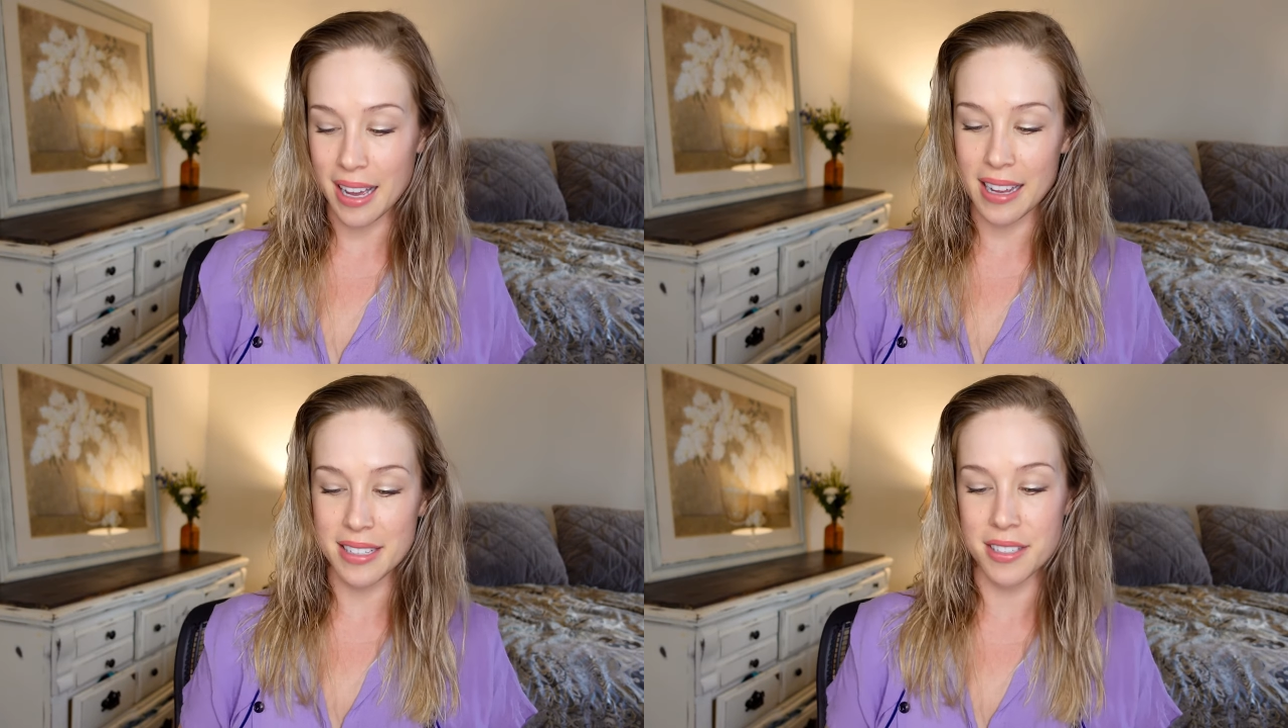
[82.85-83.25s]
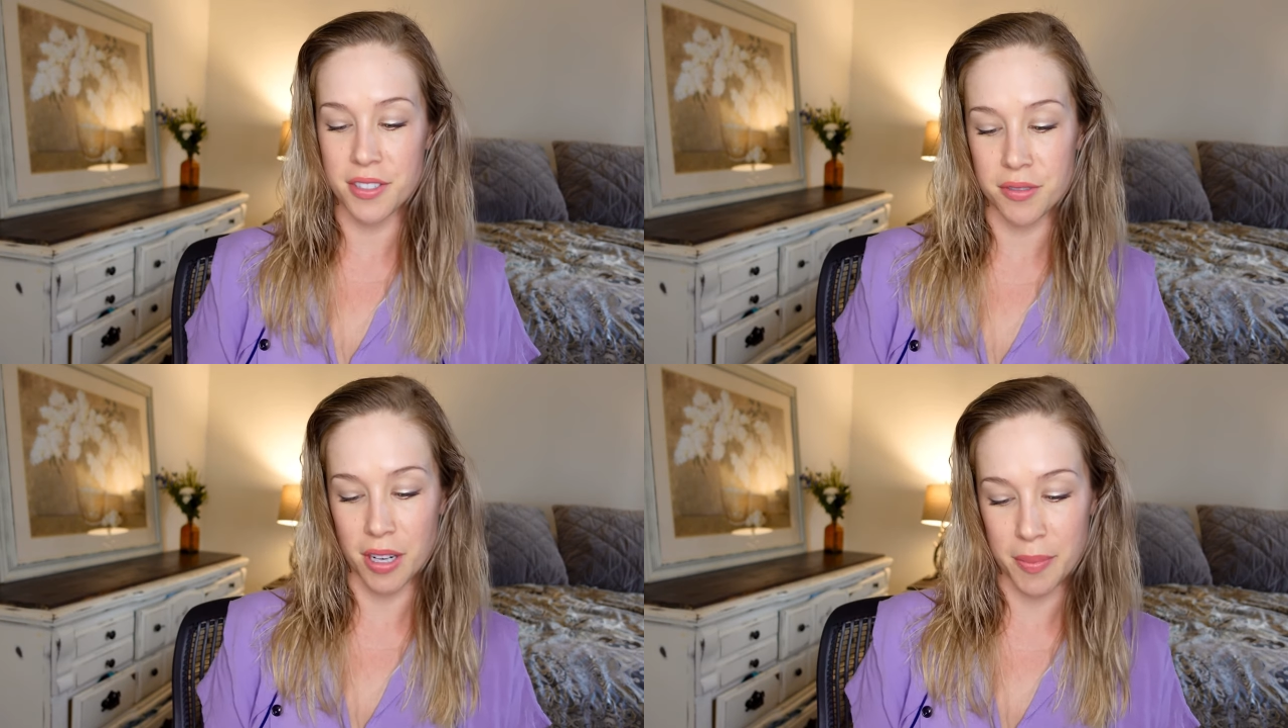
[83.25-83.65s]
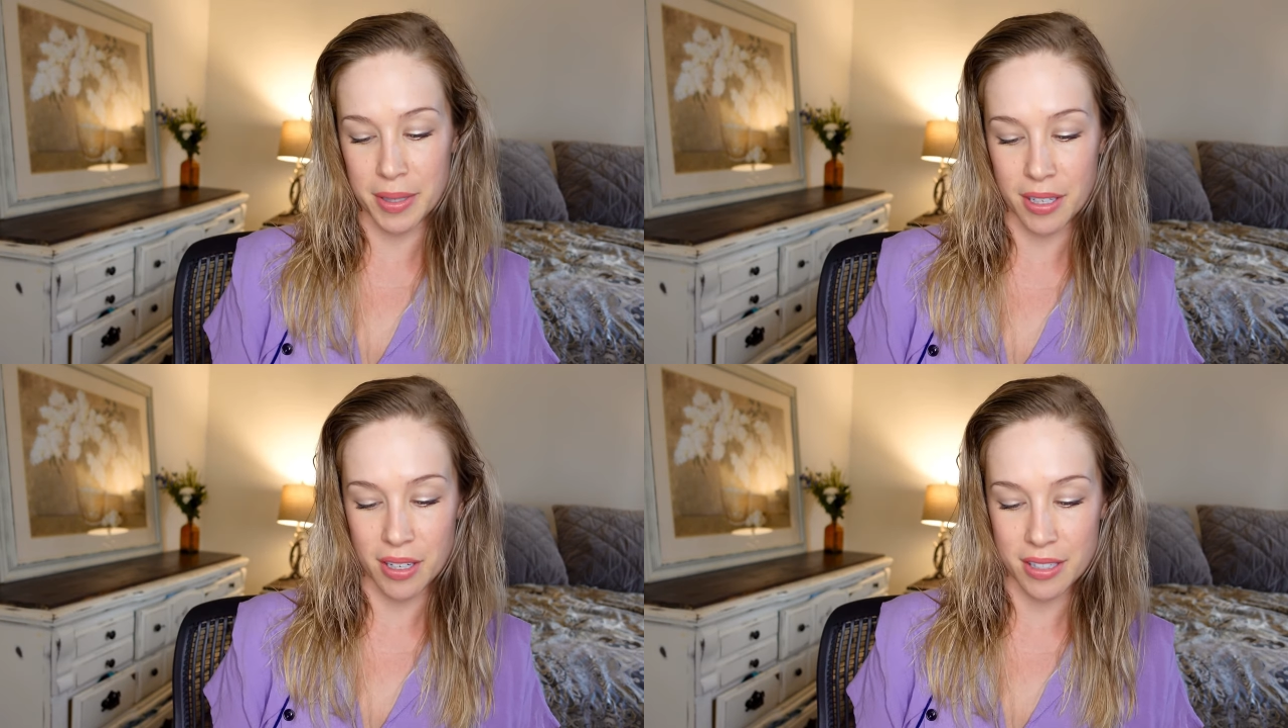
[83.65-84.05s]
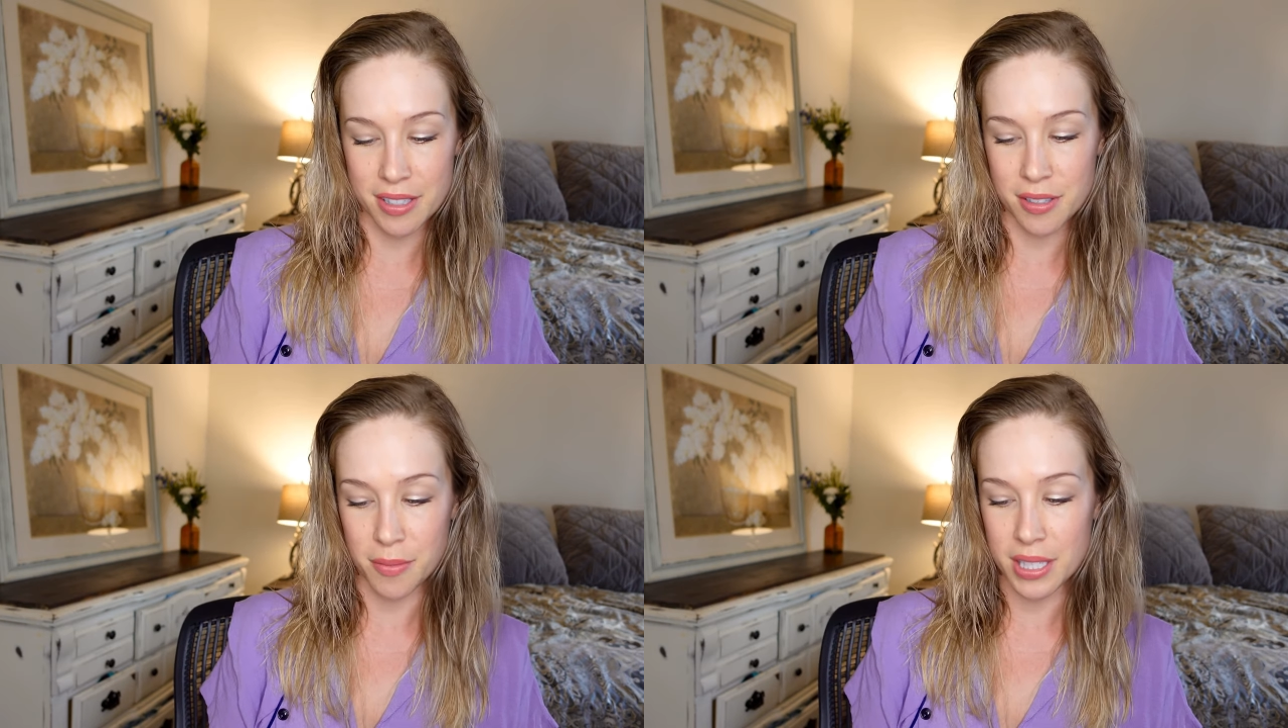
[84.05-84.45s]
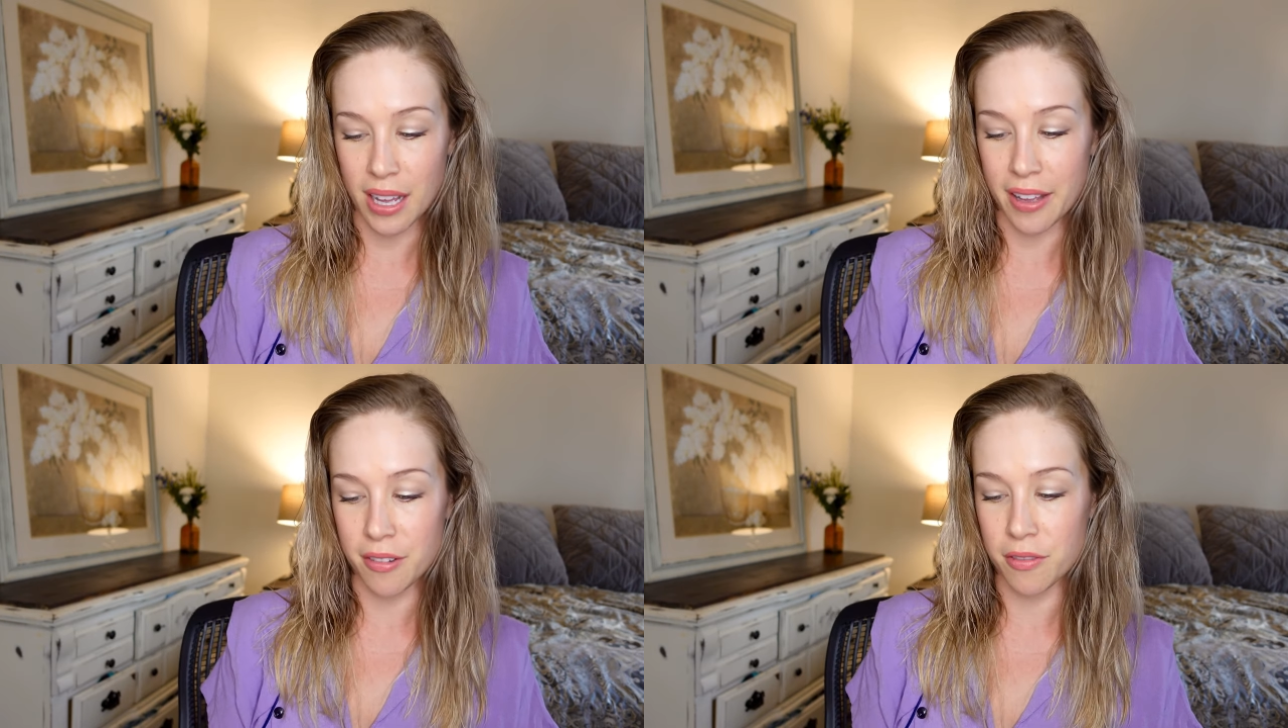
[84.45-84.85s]
I did drop it on some
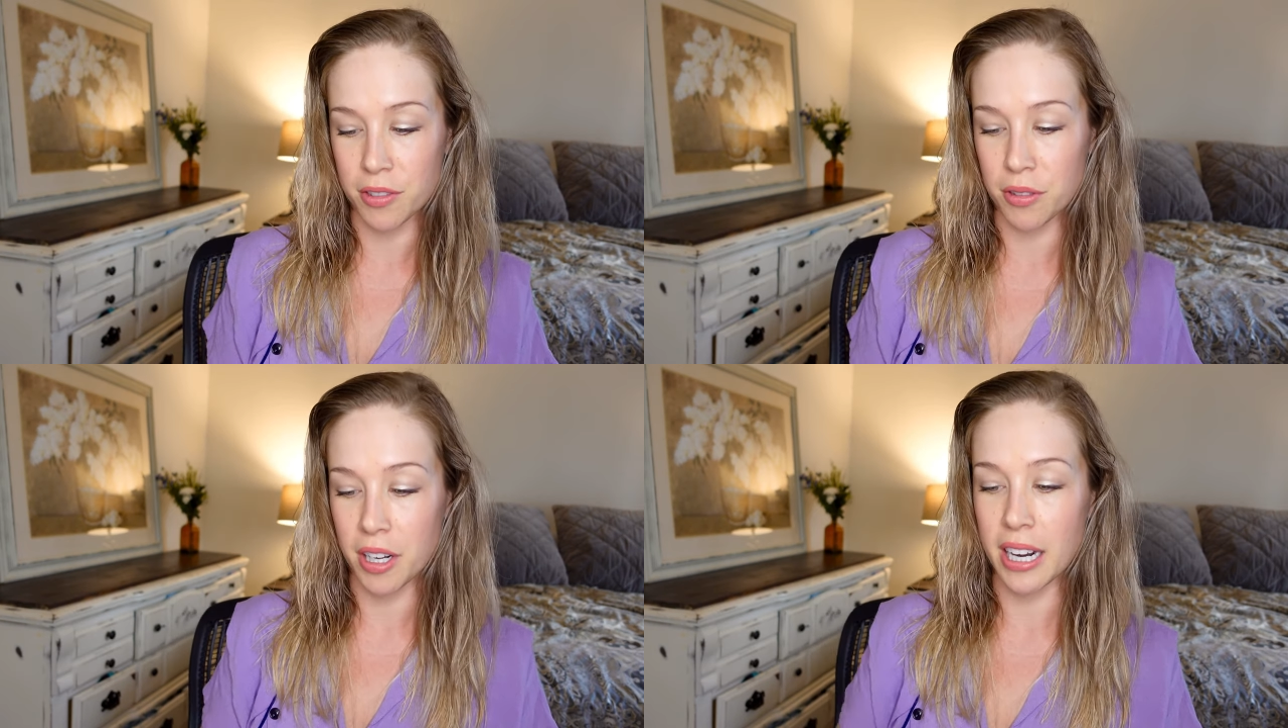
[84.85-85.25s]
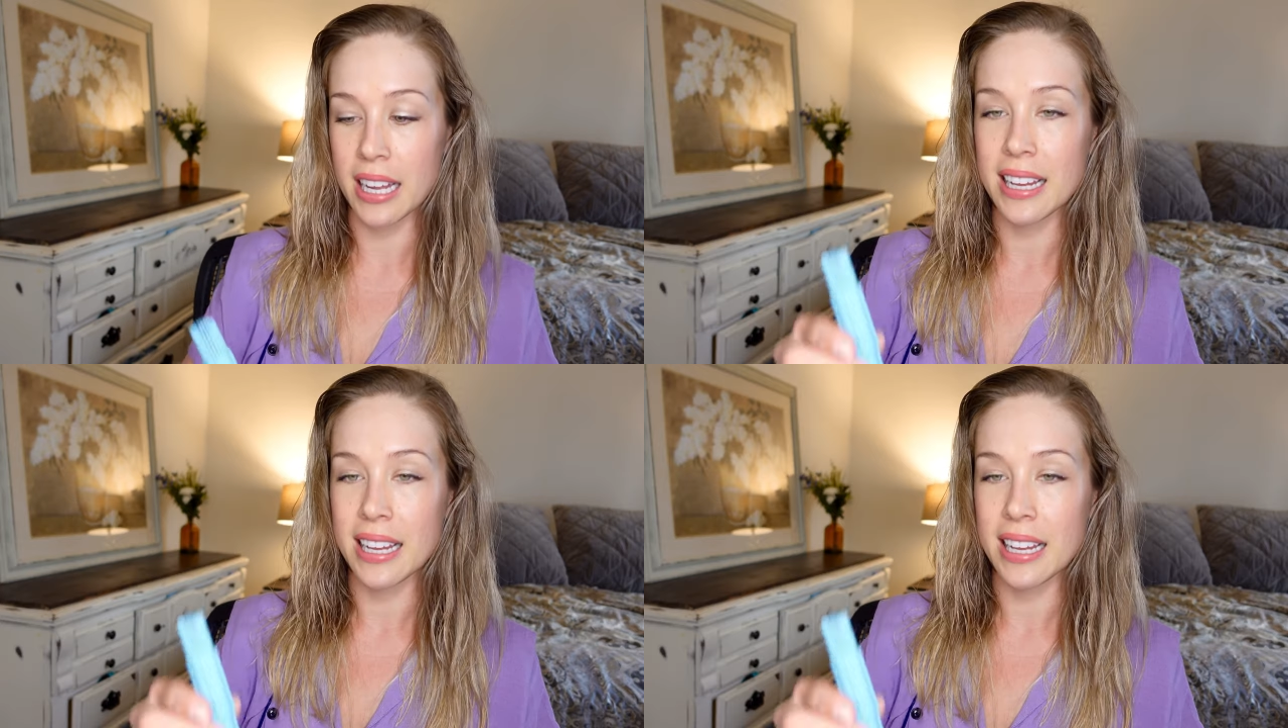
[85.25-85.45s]
tile floor